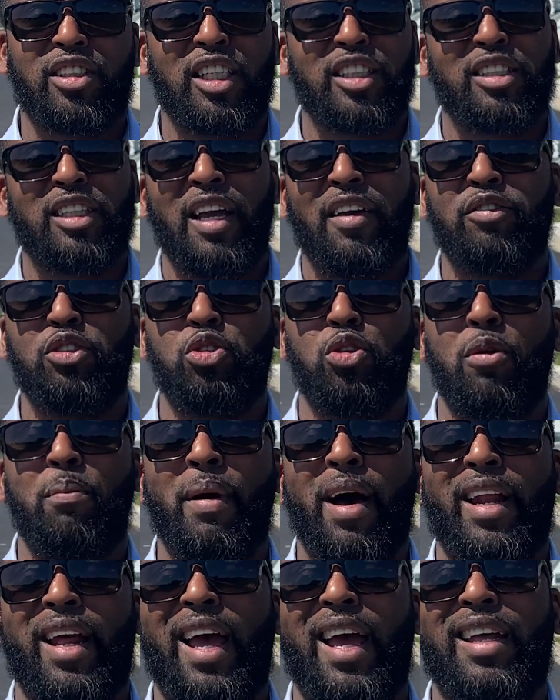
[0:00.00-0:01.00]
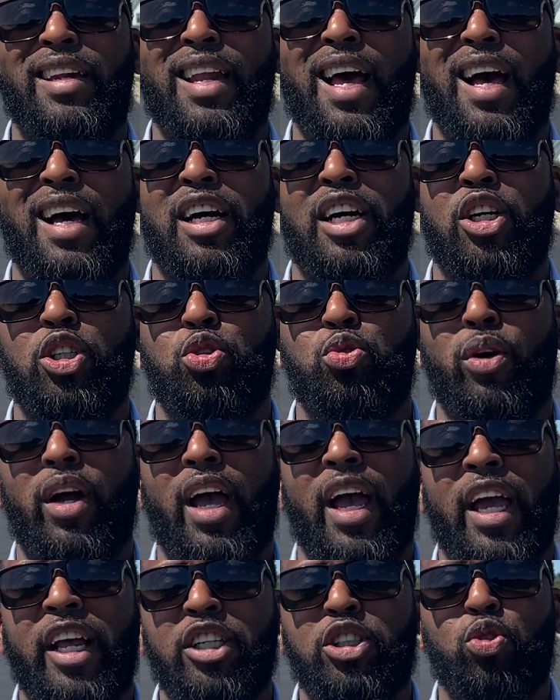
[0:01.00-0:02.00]
That gives you about a
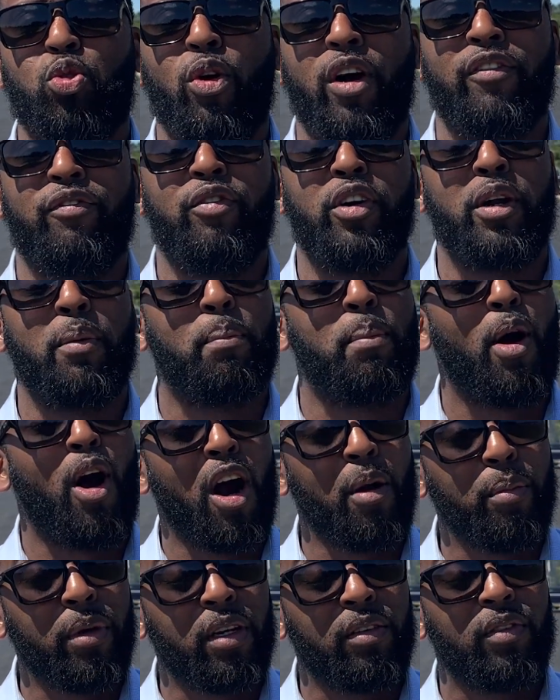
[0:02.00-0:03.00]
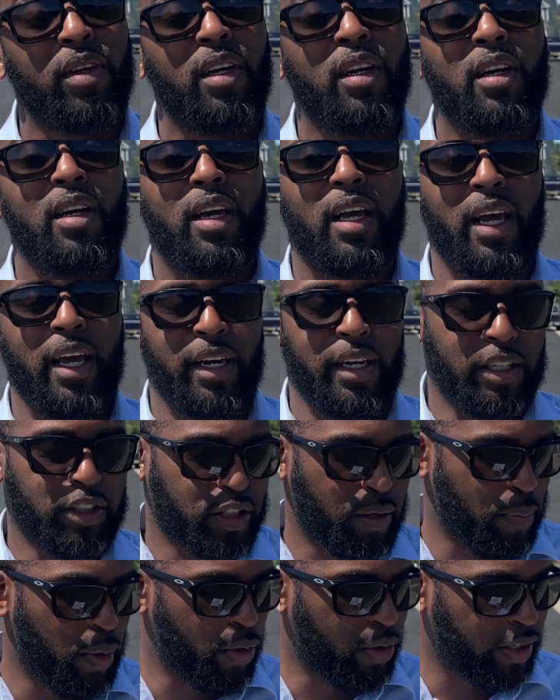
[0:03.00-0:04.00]
980 square foot apartment in this
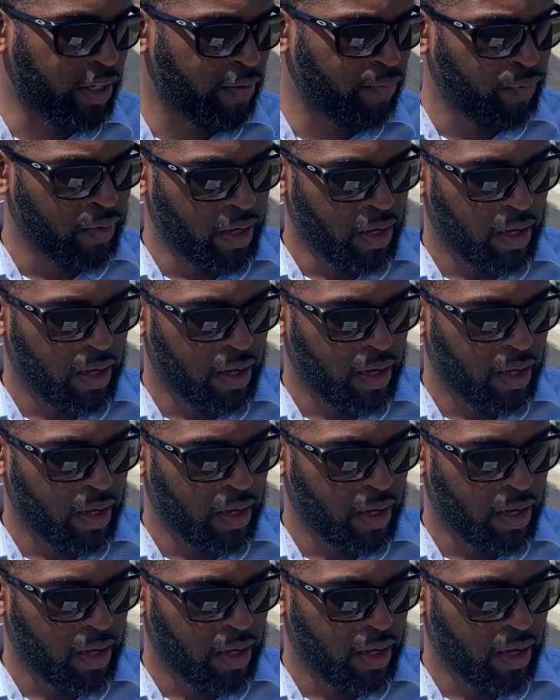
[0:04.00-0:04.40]
community.